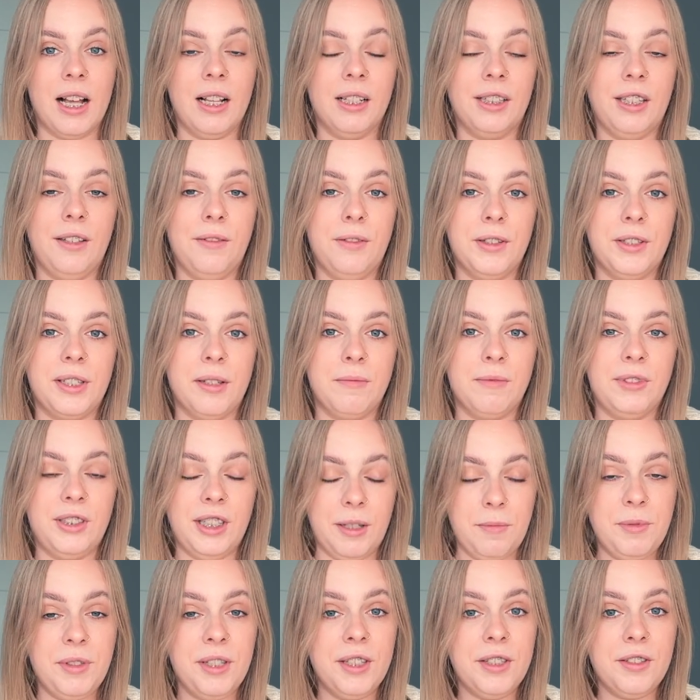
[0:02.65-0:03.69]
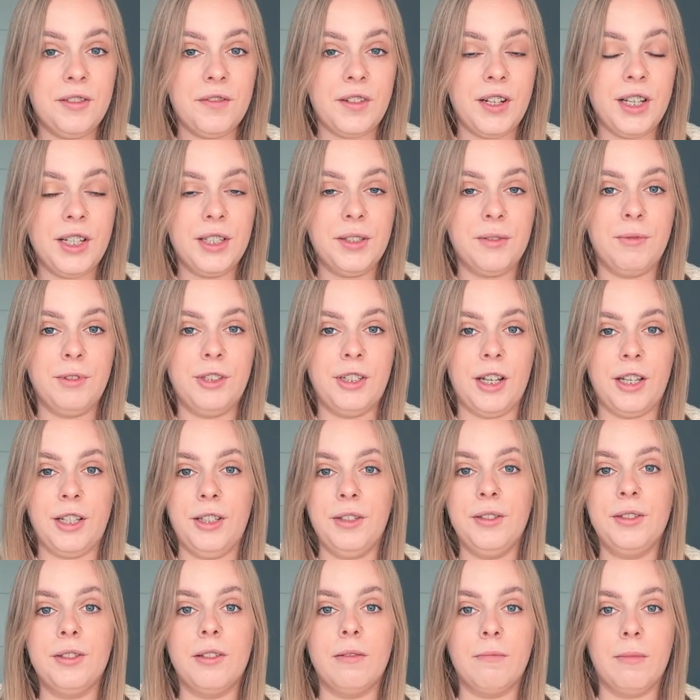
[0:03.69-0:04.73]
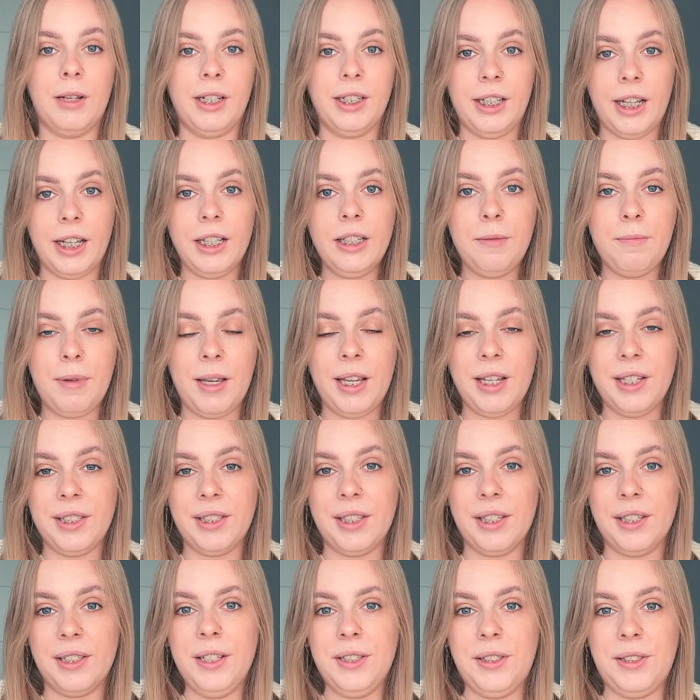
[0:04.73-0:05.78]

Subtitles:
I'll give you some tips and tricks which I use on my daily basis